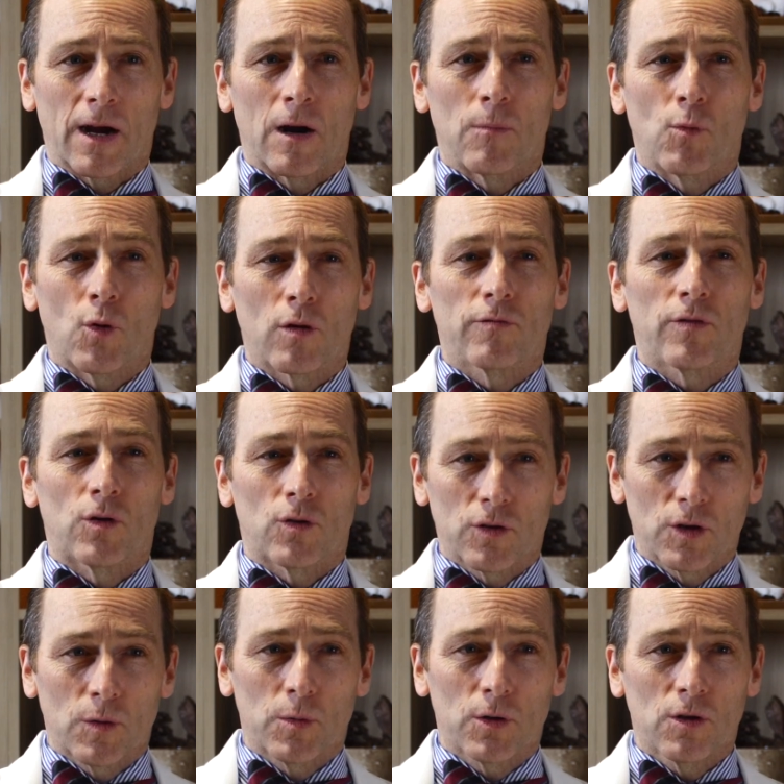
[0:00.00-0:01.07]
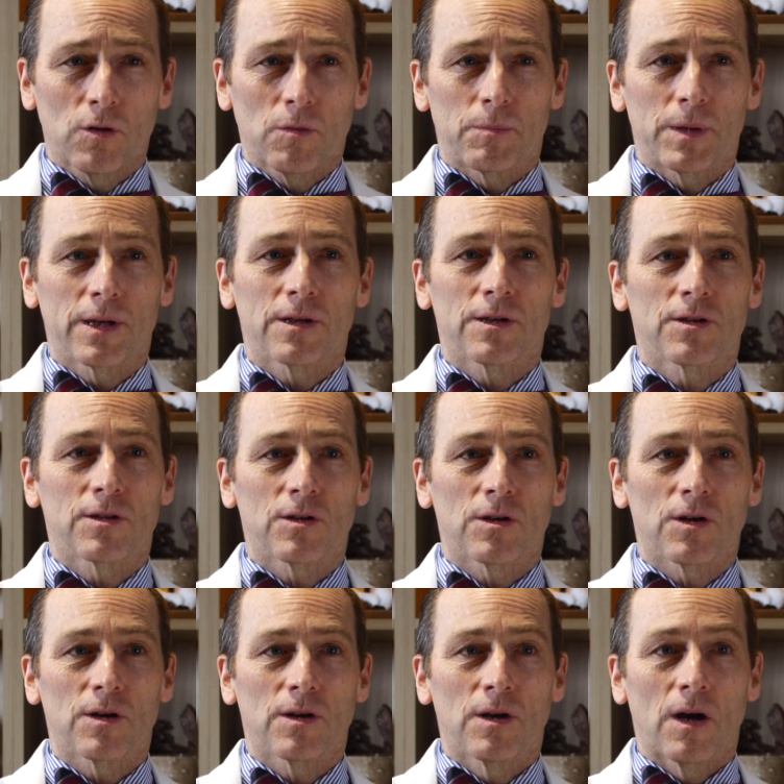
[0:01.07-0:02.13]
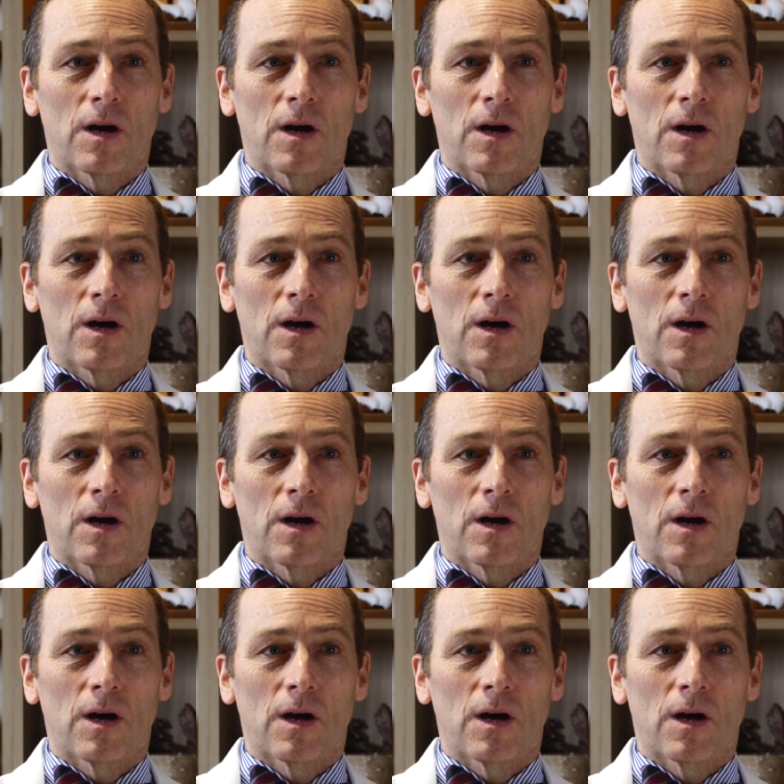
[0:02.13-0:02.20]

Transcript: are more vulnerable because their